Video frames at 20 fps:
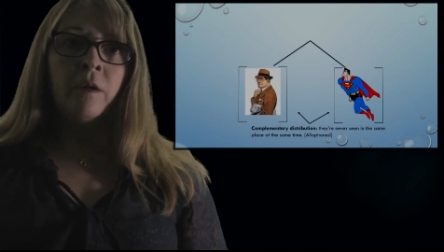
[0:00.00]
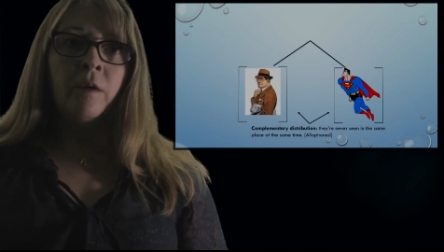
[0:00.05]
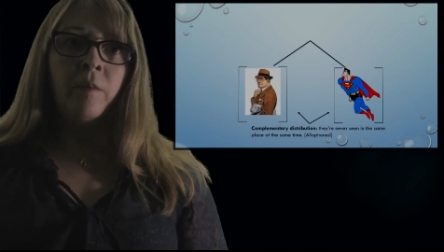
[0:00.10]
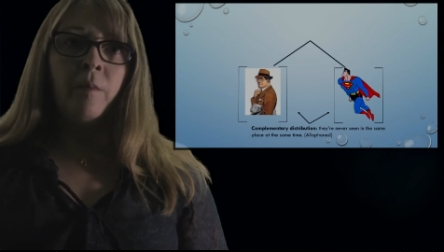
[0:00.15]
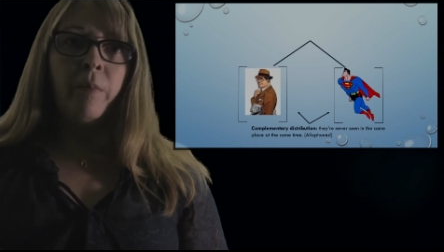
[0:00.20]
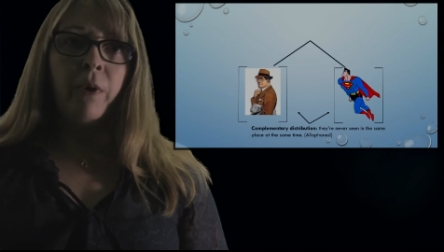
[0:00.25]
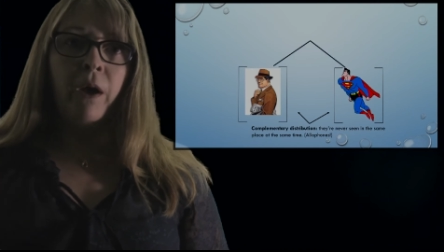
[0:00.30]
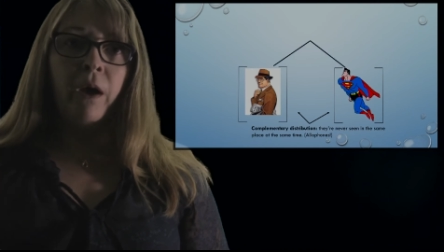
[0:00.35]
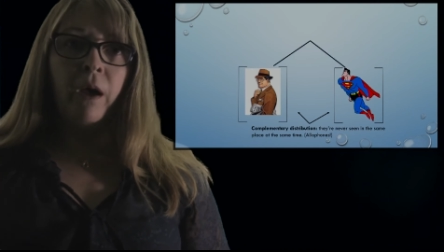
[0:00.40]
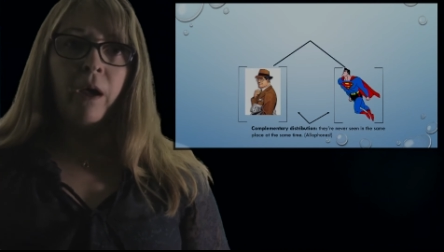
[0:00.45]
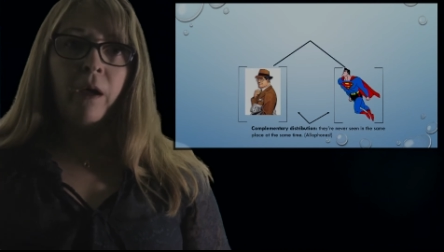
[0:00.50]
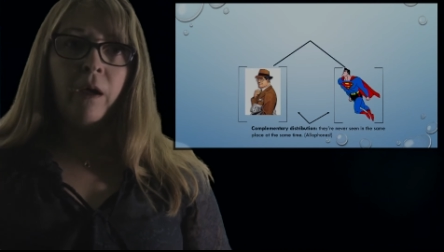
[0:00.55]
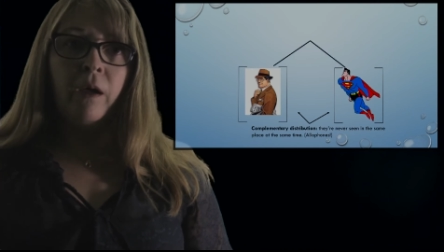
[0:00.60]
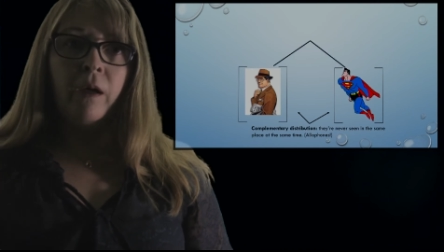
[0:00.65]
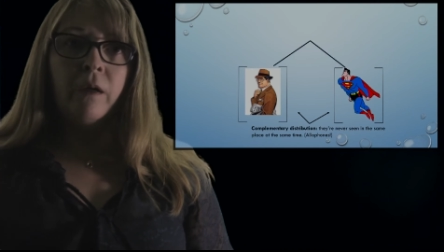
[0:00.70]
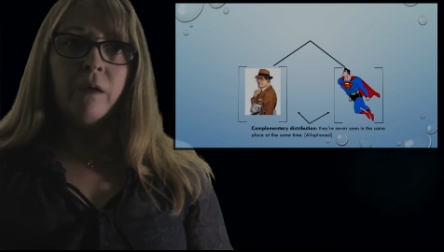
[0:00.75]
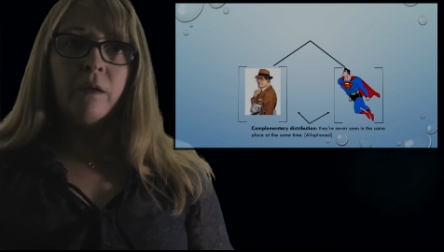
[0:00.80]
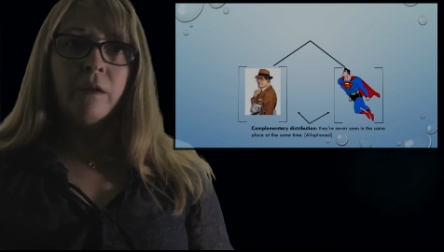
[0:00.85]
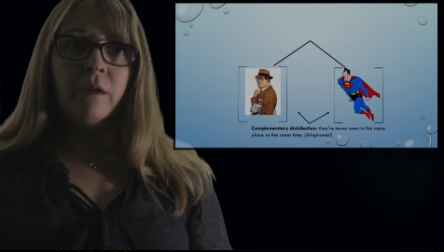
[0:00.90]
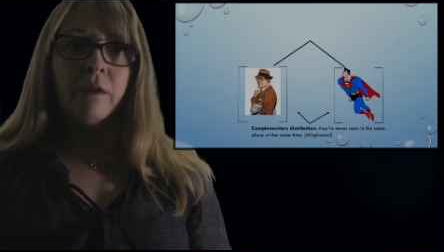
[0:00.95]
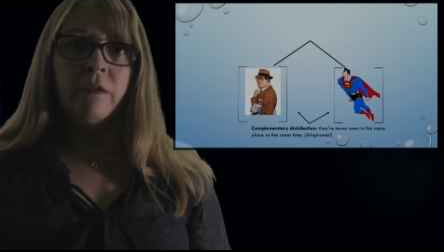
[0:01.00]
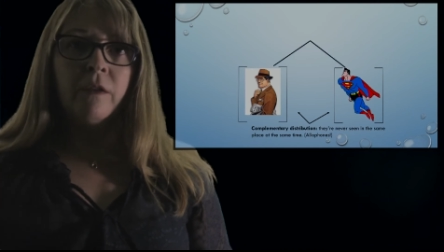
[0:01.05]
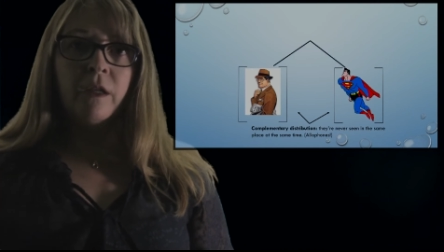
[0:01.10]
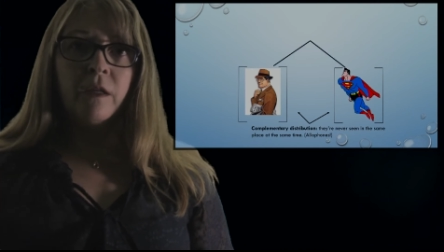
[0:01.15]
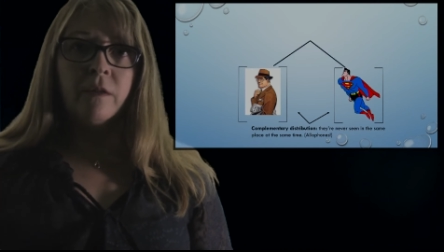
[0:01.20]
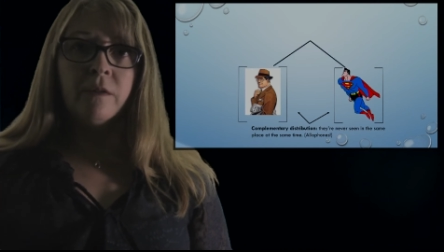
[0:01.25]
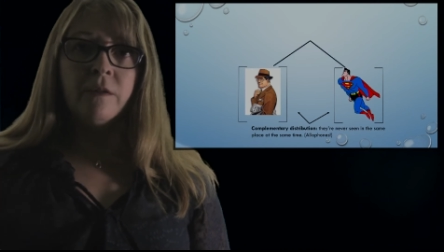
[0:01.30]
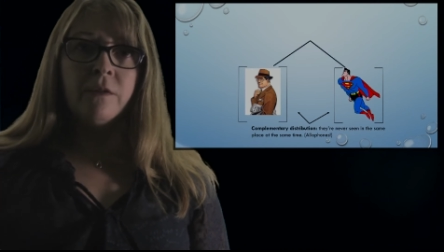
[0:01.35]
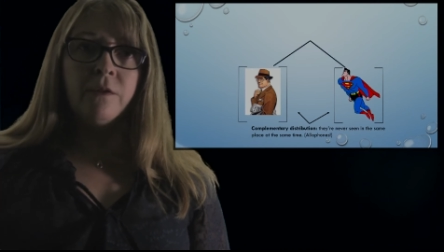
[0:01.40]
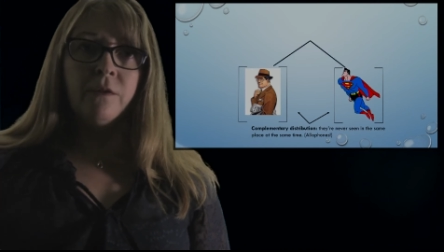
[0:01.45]
But
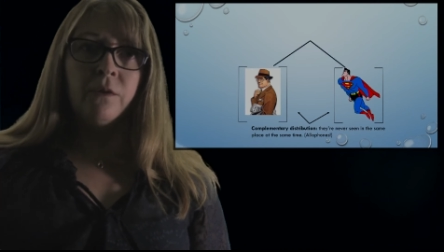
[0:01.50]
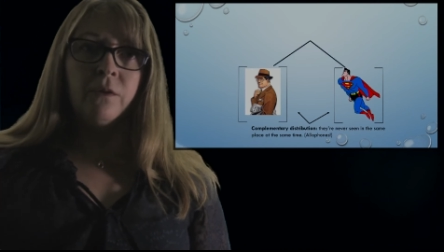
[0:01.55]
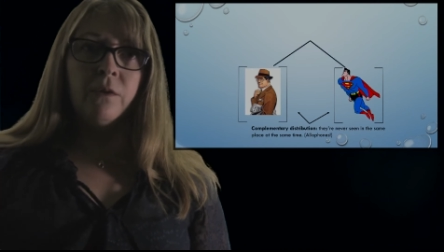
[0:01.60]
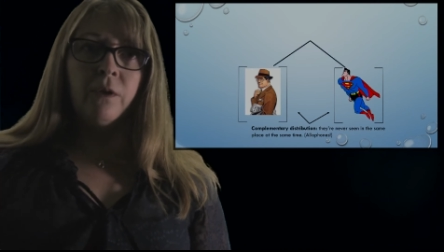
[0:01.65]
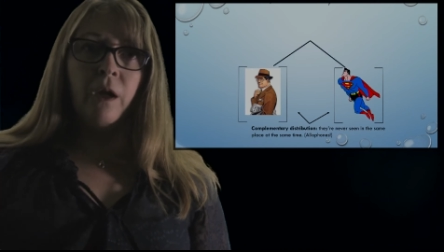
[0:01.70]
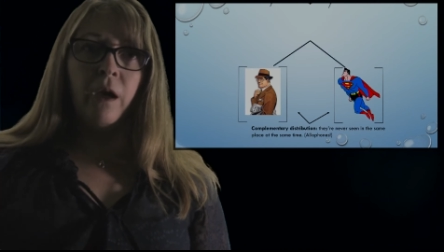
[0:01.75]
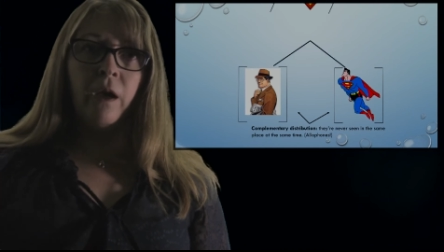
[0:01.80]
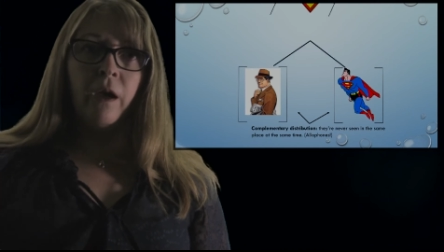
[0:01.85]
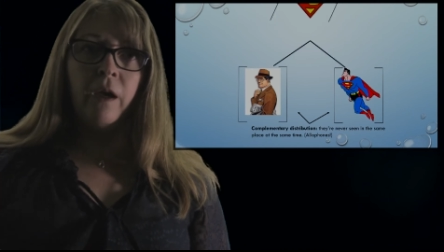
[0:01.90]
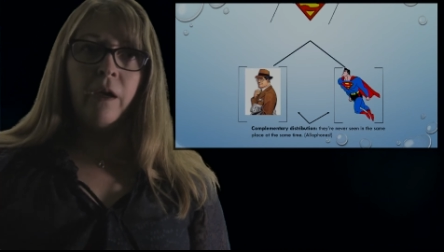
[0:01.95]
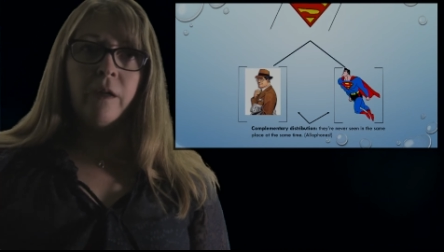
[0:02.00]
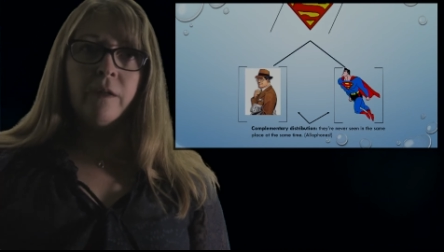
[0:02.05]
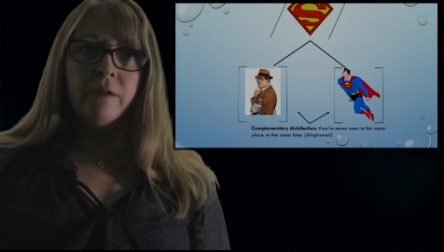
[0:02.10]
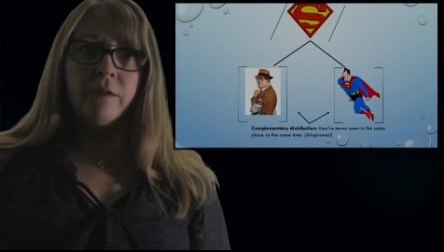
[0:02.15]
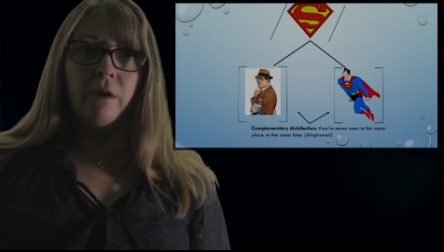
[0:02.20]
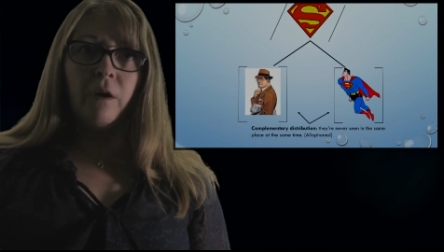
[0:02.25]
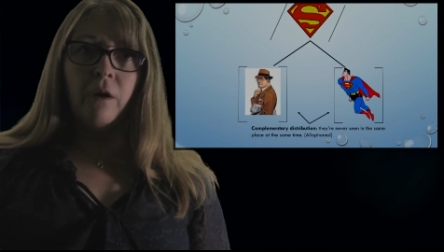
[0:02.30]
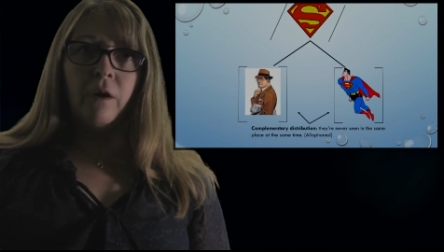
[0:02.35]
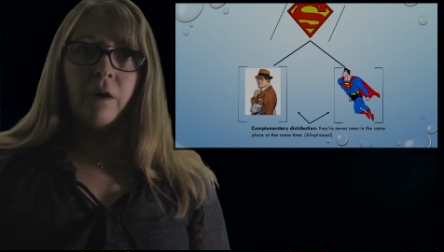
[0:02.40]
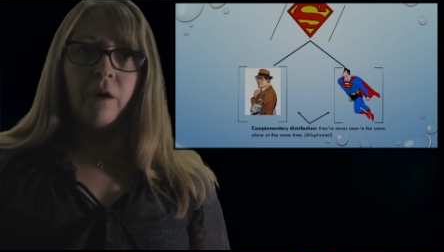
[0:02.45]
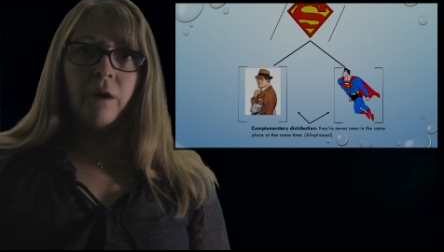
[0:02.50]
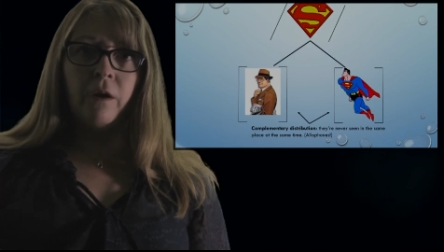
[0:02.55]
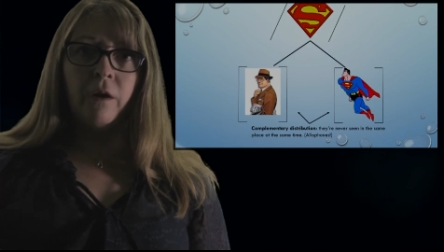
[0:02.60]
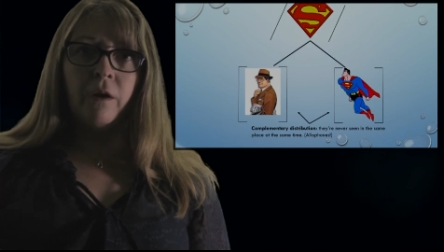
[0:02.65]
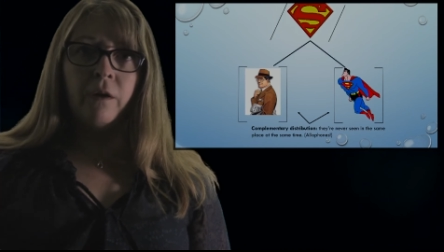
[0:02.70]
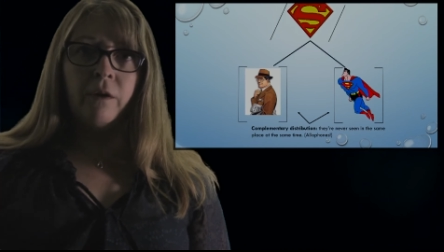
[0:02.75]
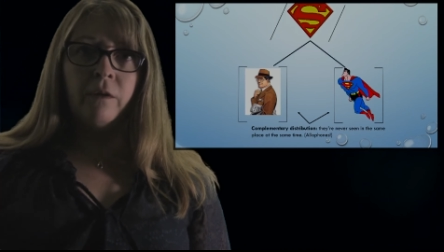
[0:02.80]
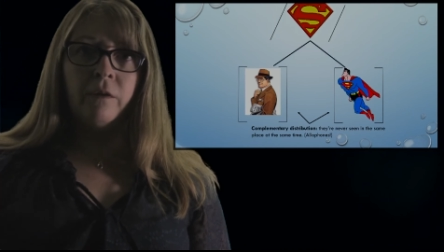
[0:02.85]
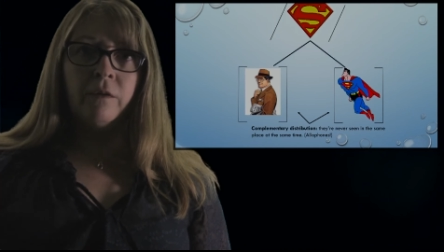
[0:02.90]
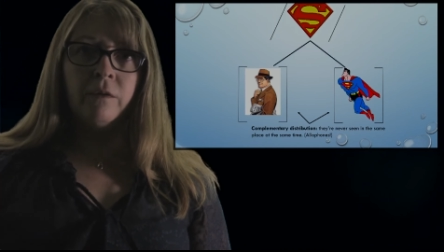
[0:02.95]
these two guys
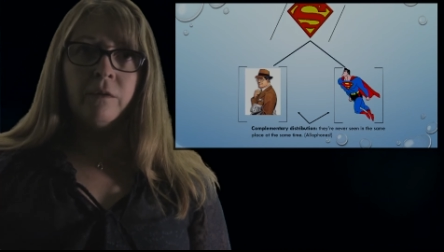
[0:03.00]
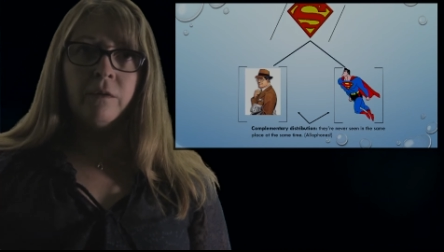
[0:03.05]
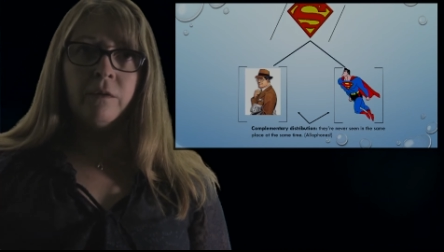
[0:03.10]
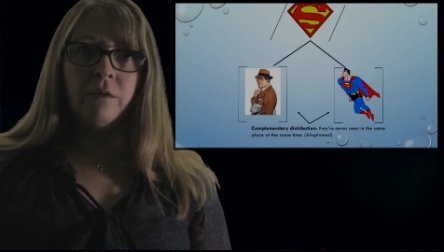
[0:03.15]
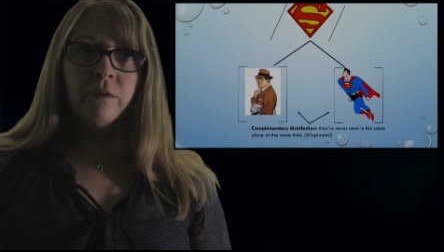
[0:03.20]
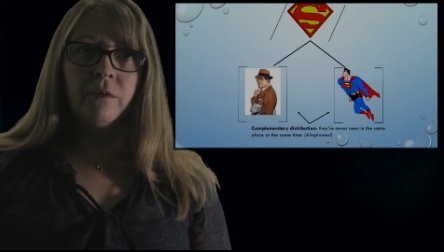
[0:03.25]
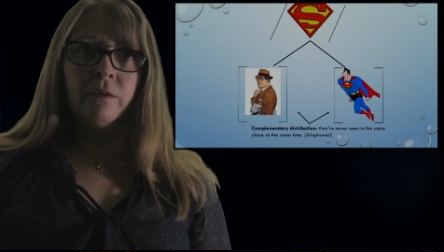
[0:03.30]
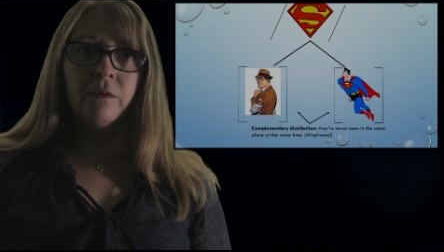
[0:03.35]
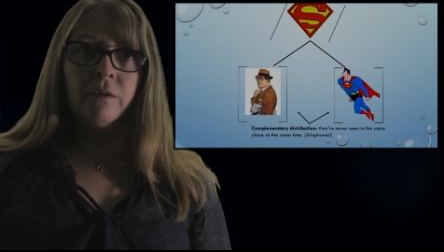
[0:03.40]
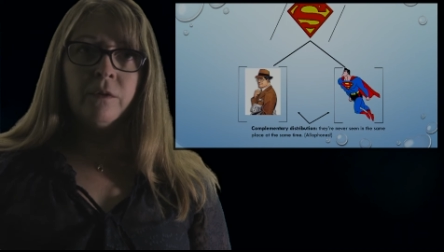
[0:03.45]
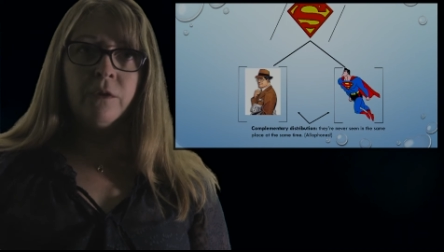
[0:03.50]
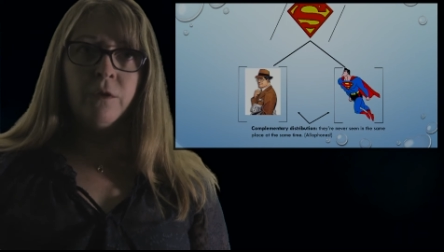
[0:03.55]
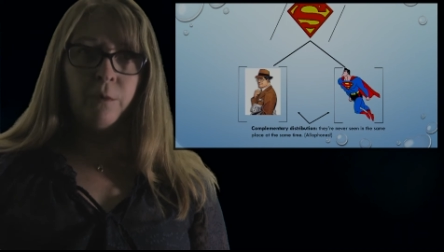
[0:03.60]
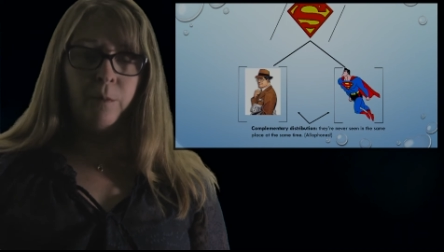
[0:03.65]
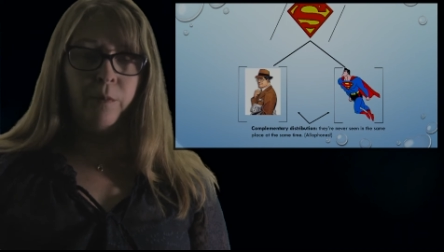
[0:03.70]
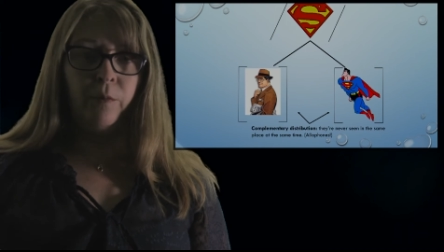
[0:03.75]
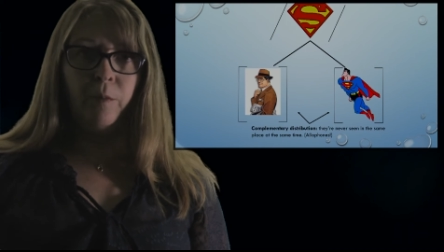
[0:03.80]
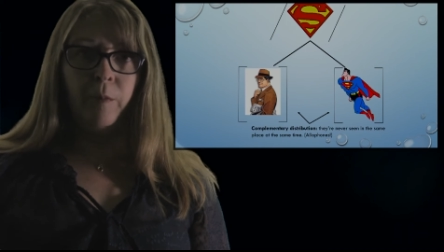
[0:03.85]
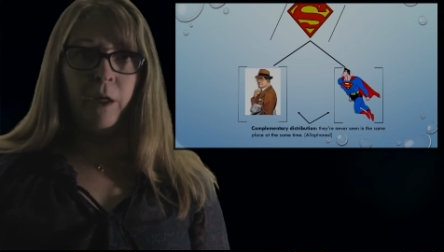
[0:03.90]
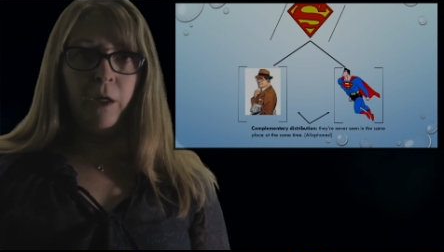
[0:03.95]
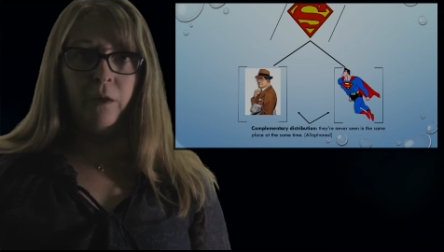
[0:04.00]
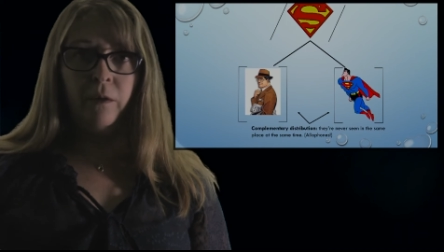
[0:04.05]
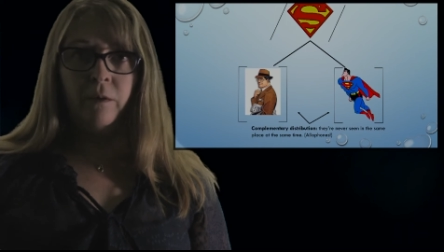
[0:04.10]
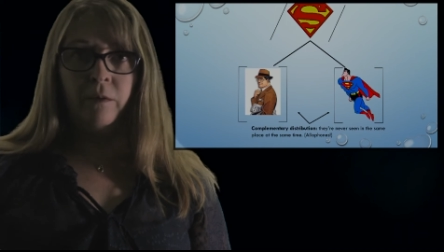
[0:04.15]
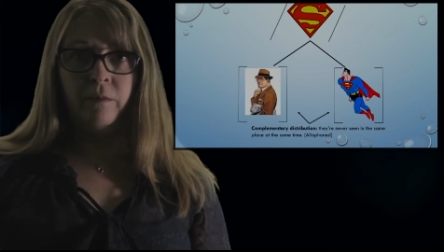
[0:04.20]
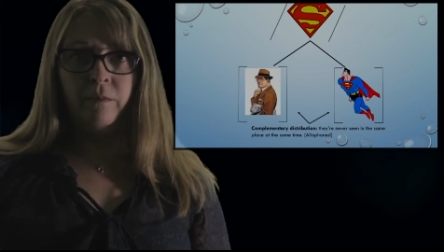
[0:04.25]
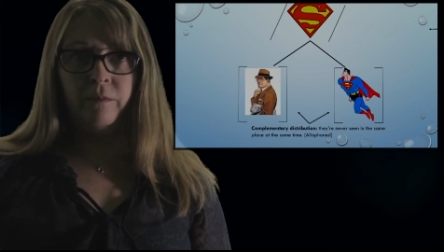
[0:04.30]
are Superman.